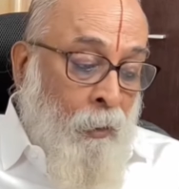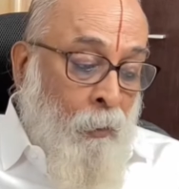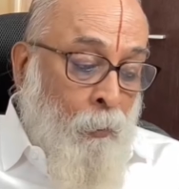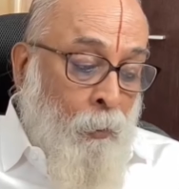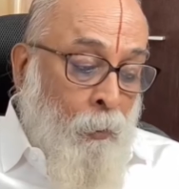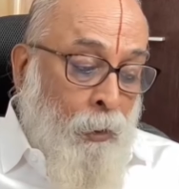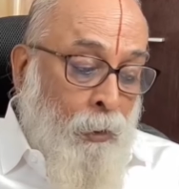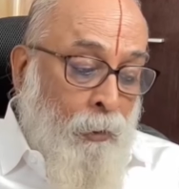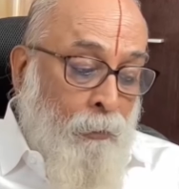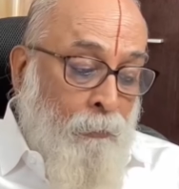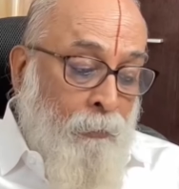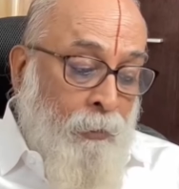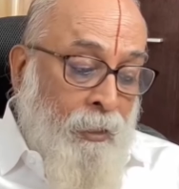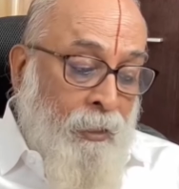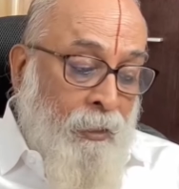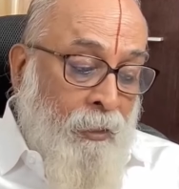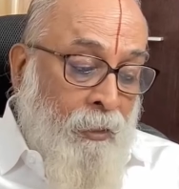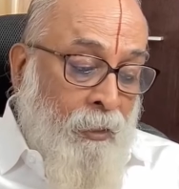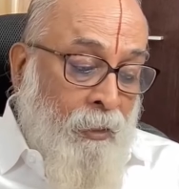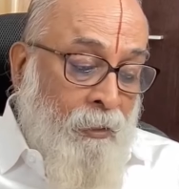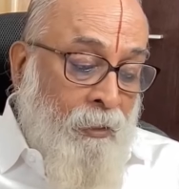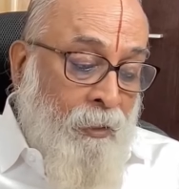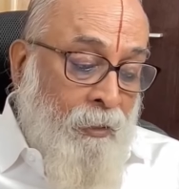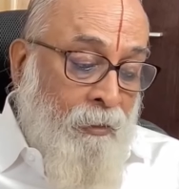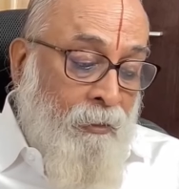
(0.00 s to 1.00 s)
How are
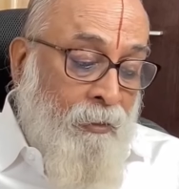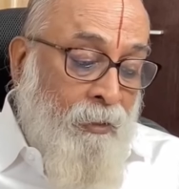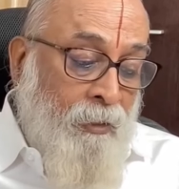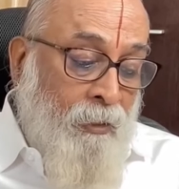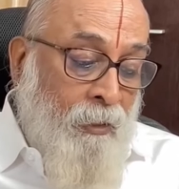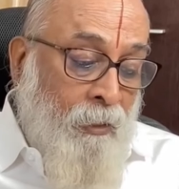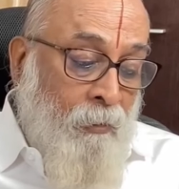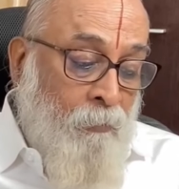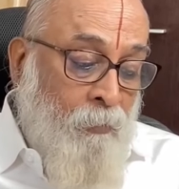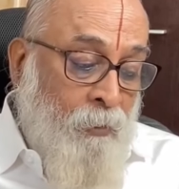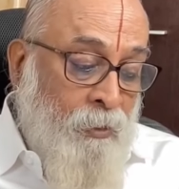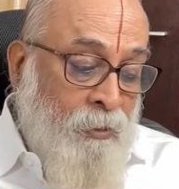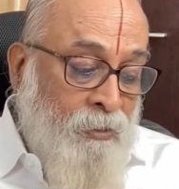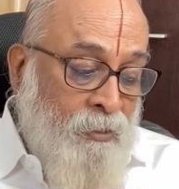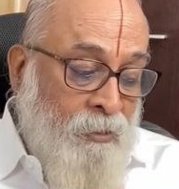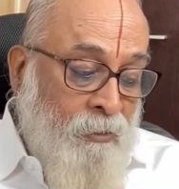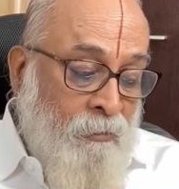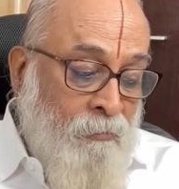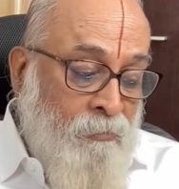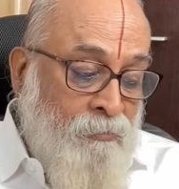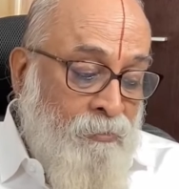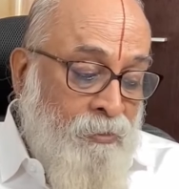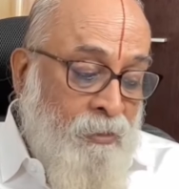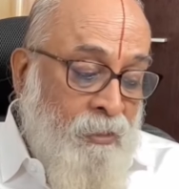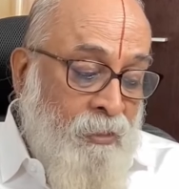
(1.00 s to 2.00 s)
we conducting
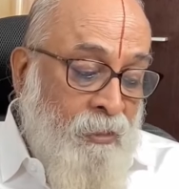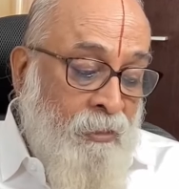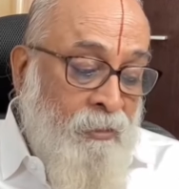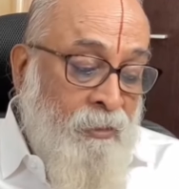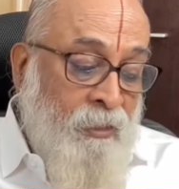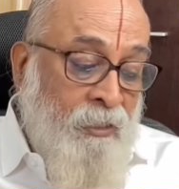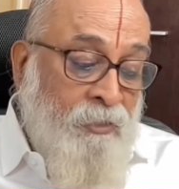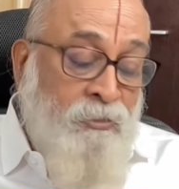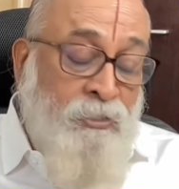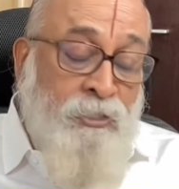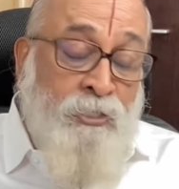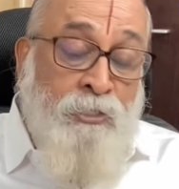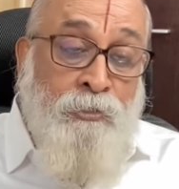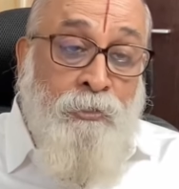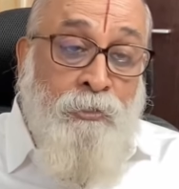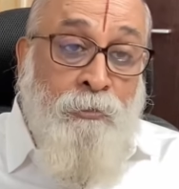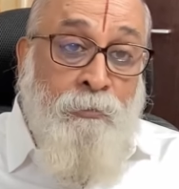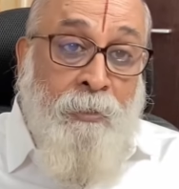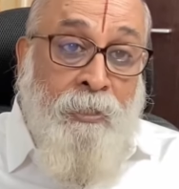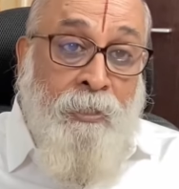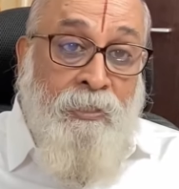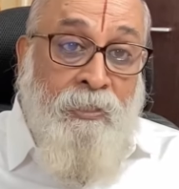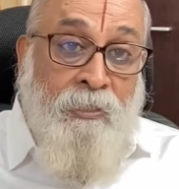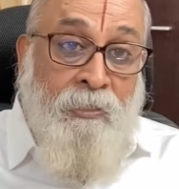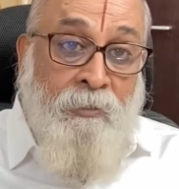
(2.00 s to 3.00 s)
ourselves in that
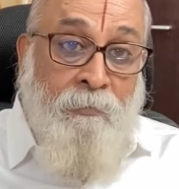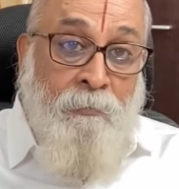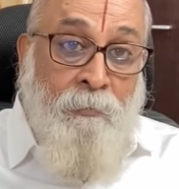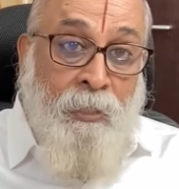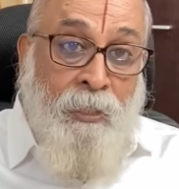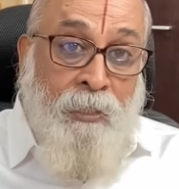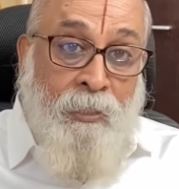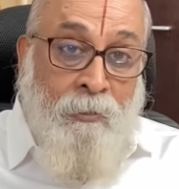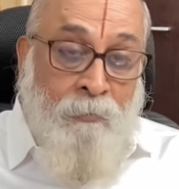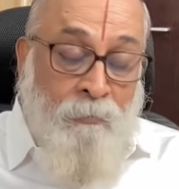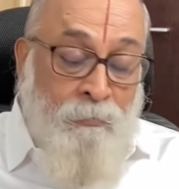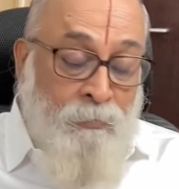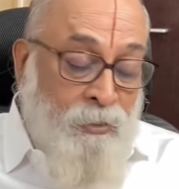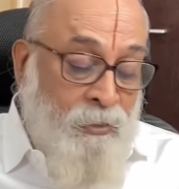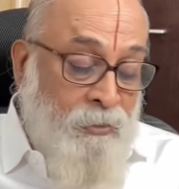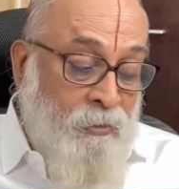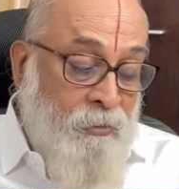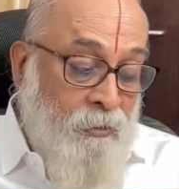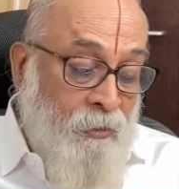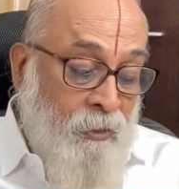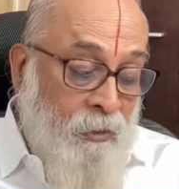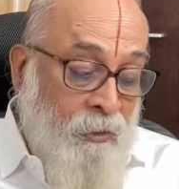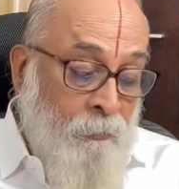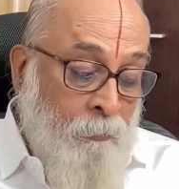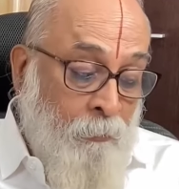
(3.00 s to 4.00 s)
situation
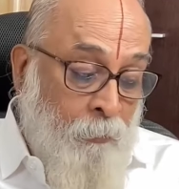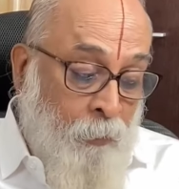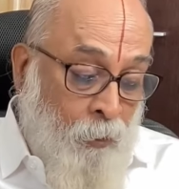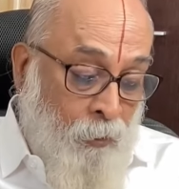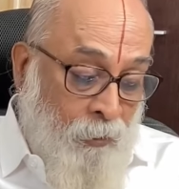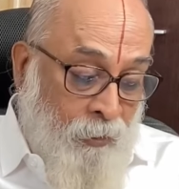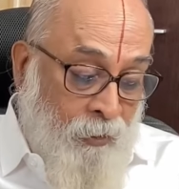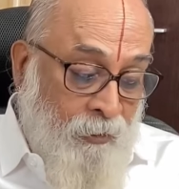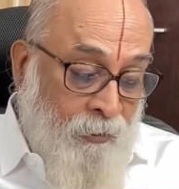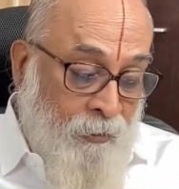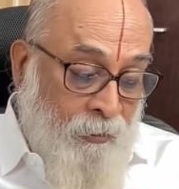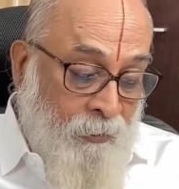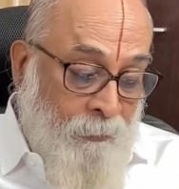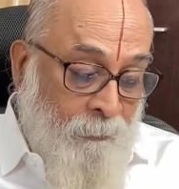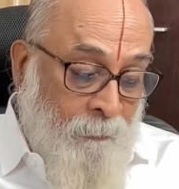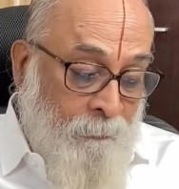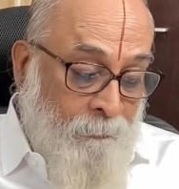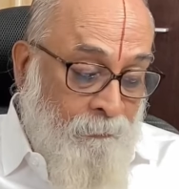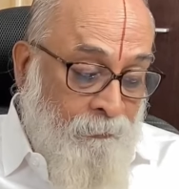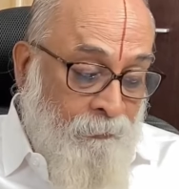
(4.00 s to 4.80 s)
becomes important.